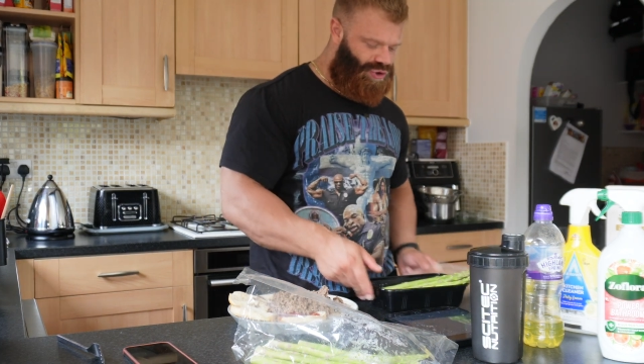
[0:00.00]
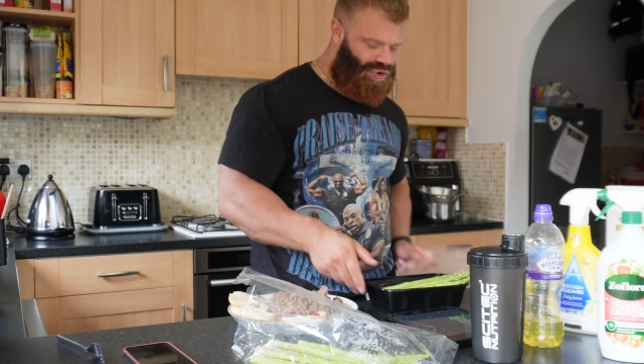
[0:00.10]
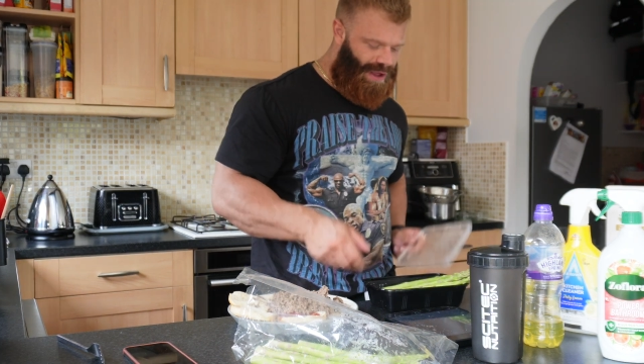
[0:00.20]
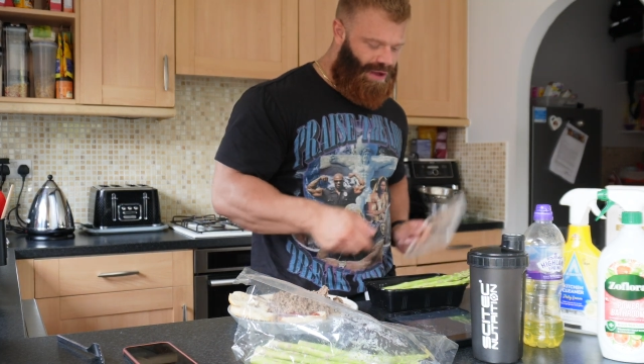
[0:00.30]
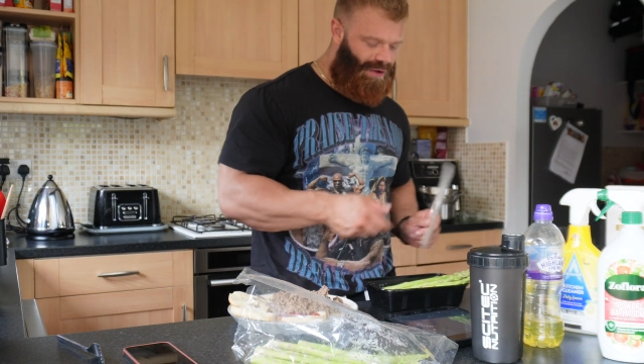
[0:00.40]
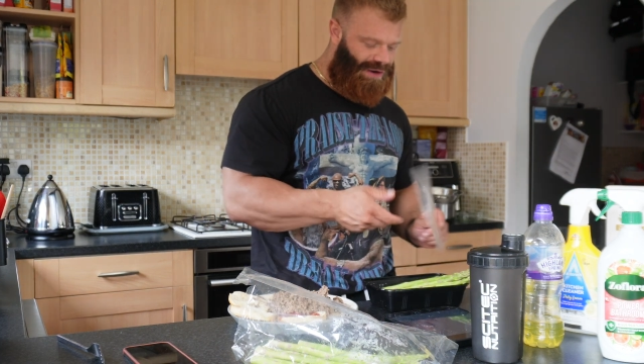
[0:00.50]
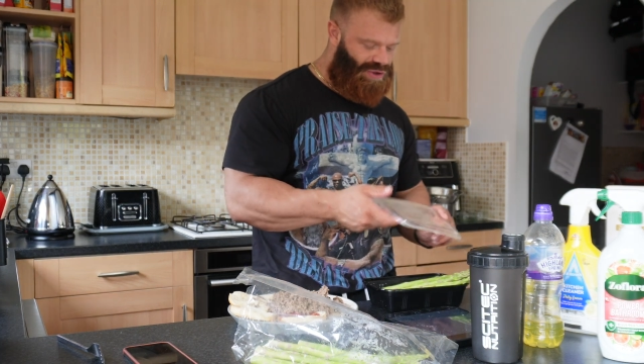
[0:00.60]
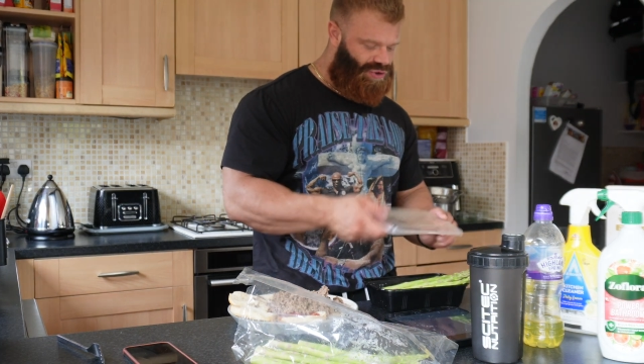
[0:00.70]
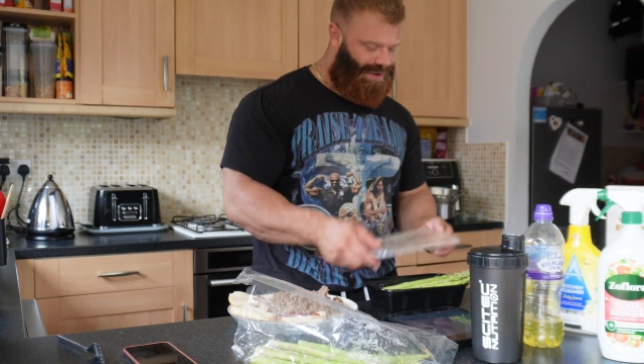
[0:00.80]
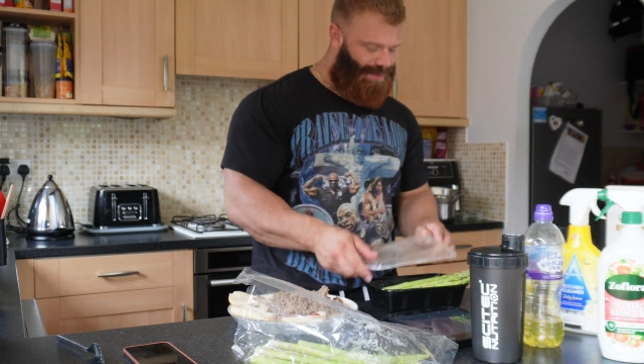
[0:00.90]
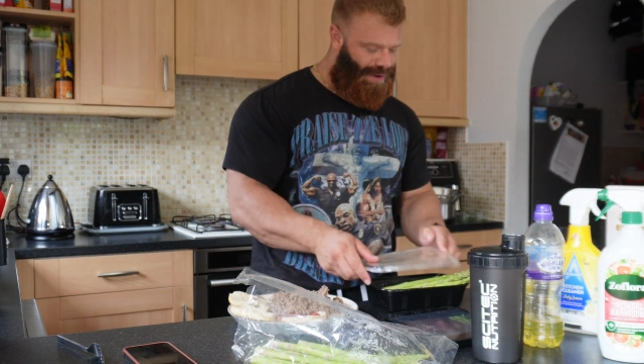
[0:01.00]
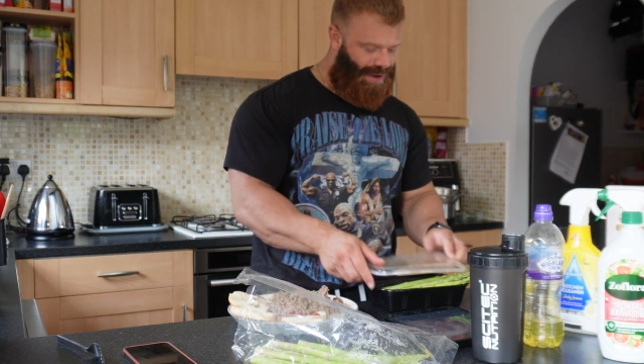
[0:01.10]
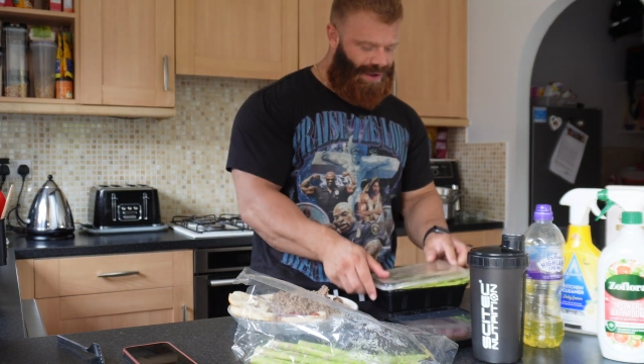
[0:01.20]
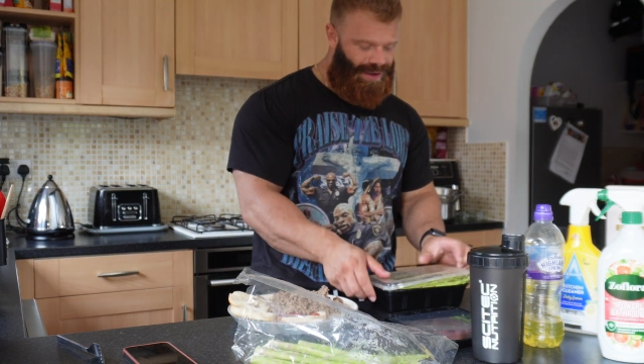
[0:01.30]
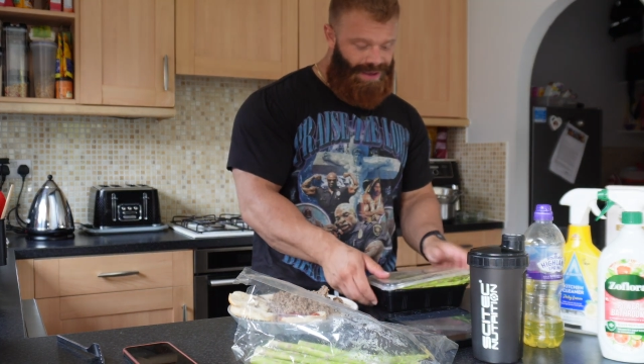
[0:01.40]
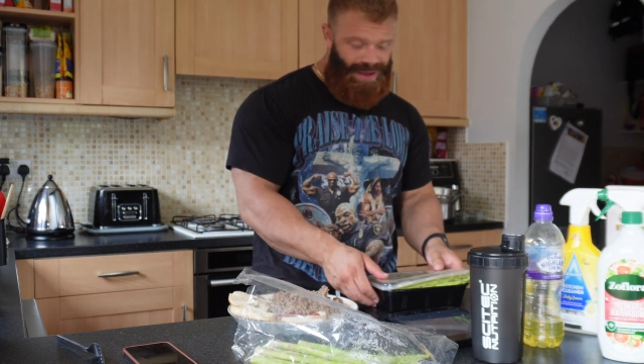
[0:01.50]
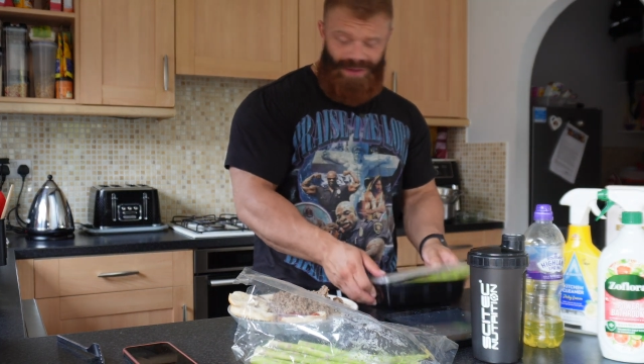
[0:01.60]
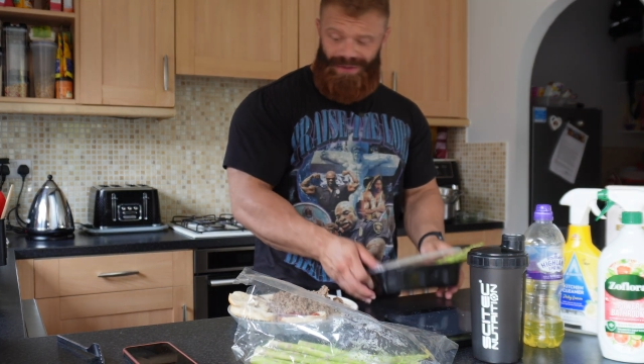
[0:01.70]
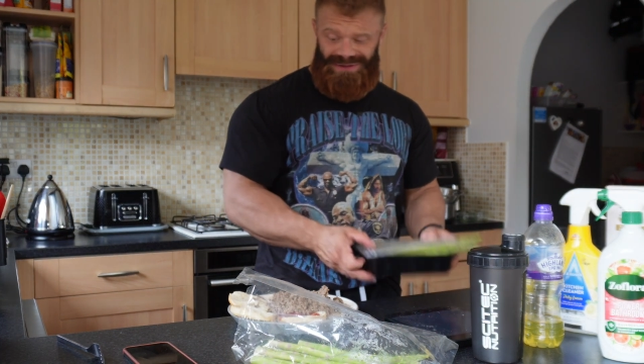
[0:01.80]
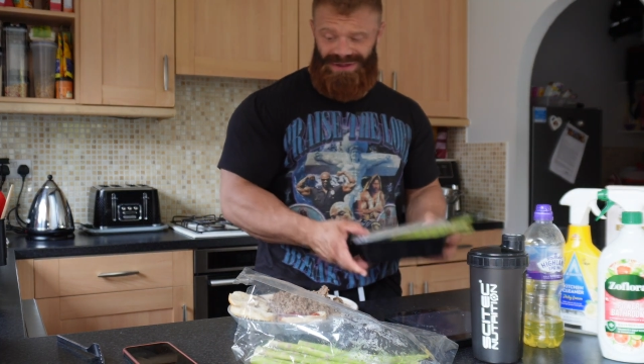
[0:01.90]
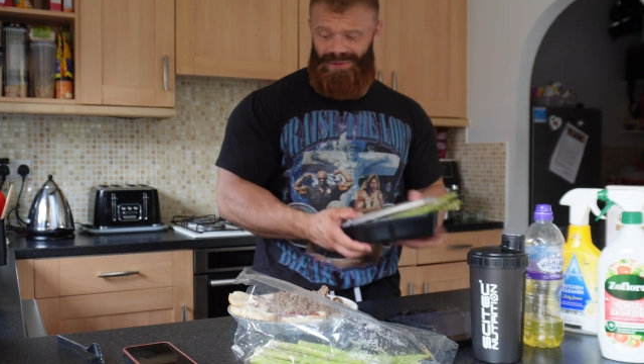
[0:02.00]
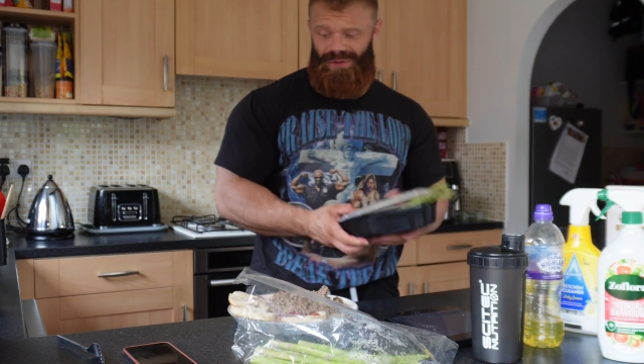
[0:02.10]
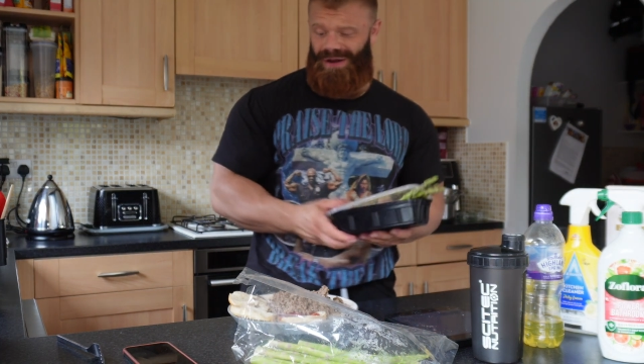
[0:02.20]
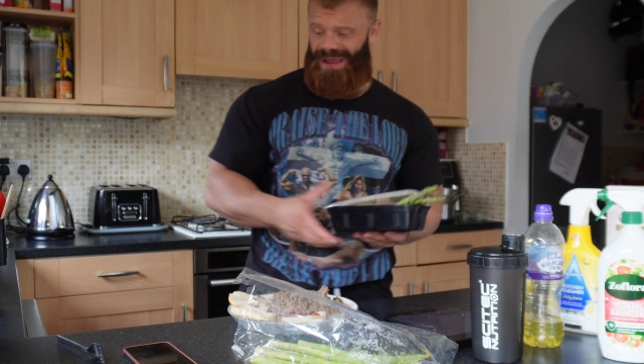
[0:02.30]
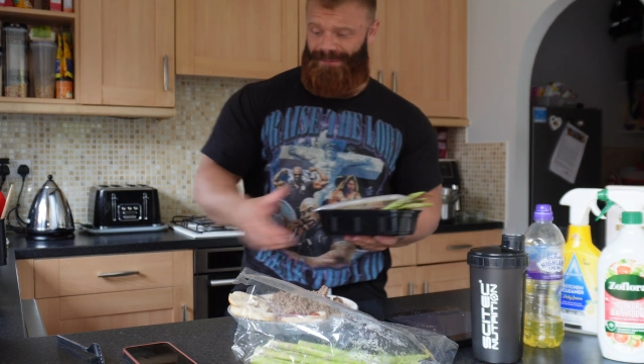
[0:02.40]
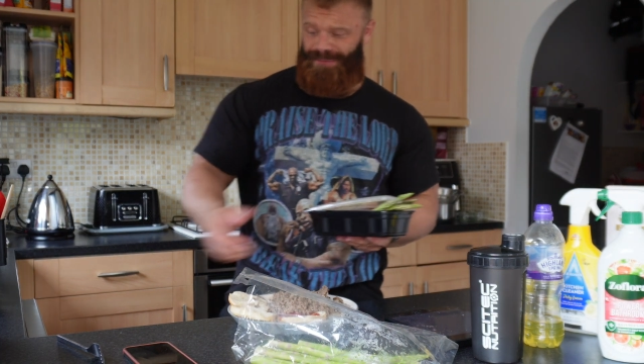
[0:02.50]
because they are literally pucker. But I tell you what, it